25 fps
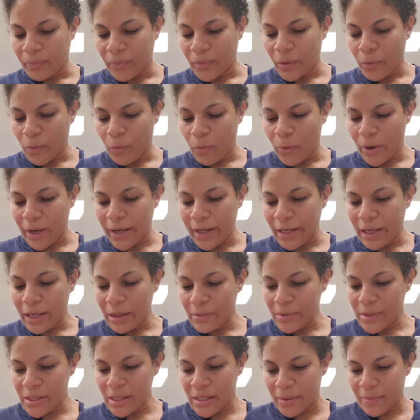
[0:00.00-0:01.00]
When it
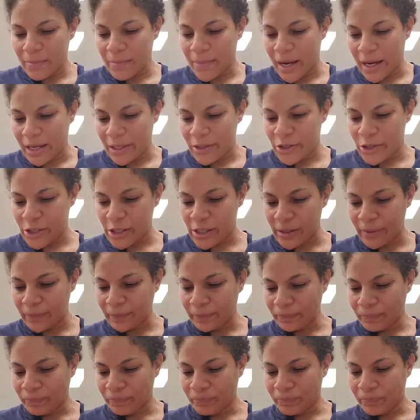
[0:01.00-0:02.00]
comes to
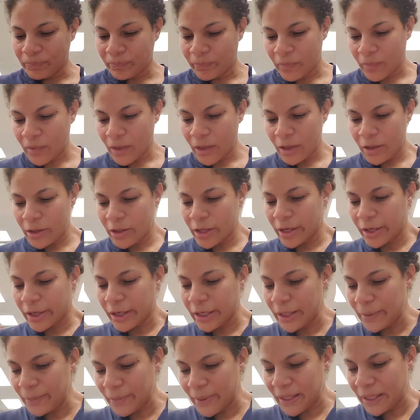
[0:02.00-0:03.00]
matching, they're
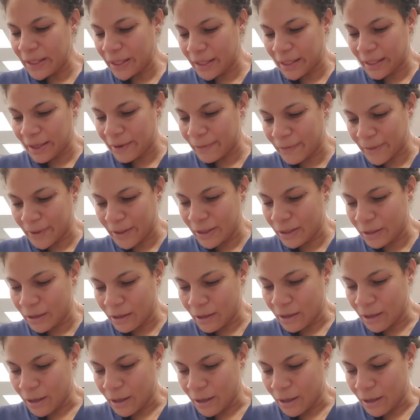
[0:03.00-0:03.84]
going to be given